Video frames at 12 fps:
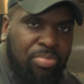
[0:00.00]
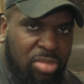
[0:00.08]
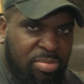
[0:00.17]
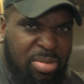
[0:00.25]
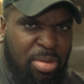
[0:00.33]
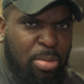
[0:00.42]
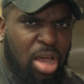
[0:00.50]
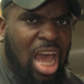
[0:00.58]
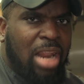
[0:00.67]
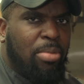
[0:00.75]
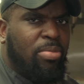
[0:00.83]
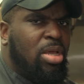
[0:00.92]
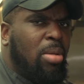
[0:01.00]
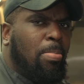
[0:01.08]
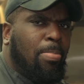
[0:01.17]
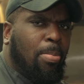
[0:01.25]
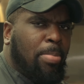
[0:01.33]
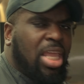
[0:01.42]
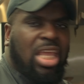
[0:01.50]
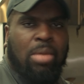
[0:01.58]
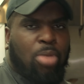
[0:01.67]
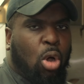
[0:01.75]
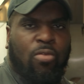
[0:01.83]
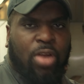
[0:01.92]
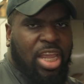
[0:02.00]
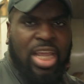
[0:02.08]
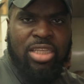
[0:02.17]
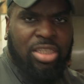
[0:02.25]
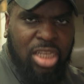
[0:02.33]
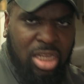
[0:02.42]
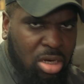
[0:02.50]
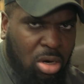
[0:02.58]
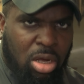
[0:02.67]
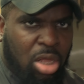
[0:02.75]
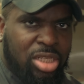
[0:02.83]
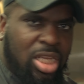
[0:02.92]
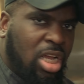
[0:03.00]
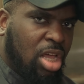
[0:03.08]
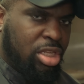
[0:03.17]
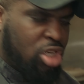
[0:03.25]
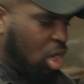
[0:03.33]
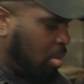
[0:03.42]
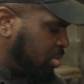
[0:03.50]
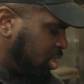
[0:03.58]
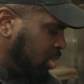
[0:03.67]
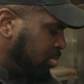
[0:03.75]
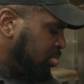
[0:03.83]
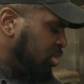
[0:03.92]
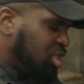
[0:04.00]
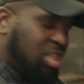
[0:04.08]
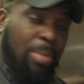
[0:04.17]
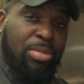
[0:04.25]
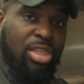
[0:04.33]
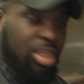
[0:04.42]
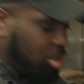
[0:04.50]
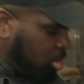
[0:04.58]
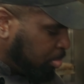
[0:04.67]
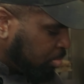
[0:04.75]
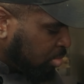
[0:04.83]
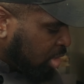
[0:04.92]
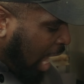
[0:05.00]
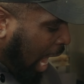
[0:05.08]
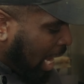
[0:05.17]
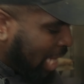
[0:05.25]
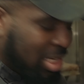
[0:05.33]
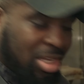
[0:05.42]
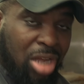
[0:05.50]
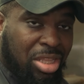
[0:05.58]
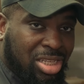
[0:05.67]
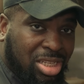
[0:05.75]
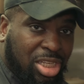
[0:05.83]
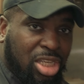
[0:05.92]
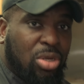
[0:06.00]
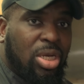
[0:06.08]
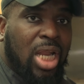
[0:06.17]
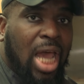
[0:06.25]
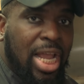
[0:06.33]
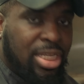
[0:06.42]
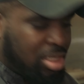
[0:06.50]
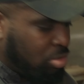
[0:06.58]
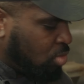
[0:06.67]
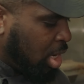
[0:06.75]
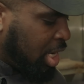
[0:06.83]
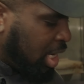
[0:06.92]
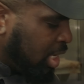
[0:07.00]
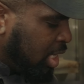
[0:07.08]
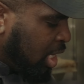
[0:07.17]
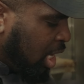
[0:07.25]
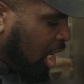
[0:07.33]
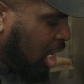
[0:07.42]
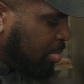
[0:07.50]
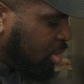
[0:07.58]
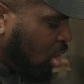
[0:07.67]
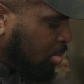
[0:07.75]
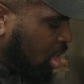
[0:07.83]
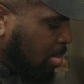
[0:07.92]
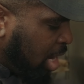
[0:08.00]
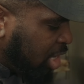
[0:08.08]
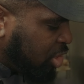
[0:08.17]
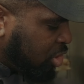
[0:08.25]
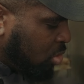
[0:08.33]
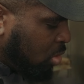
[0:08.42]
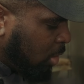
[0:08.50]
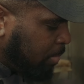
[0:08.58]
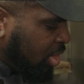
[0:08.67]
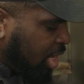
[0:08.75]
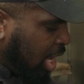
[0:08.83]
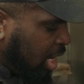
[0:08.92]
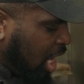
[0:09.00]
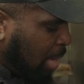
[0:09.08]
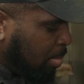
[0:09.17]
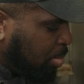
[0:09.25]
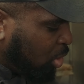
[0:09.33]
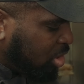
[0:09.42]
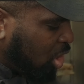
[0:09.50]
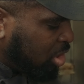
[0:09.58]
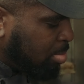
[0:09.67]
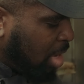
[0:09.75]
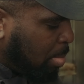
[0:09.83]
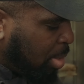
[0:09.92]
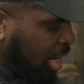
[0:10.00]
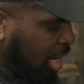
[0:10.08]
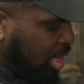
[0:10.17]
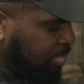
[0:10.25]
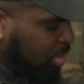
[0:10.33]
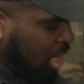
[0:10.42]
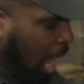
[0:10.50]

So people had it medium over easy or all those kind of other terms. It's up to you. I like to cook this still nice and runny. So I'm gonna make sure that I'm tilting my pan.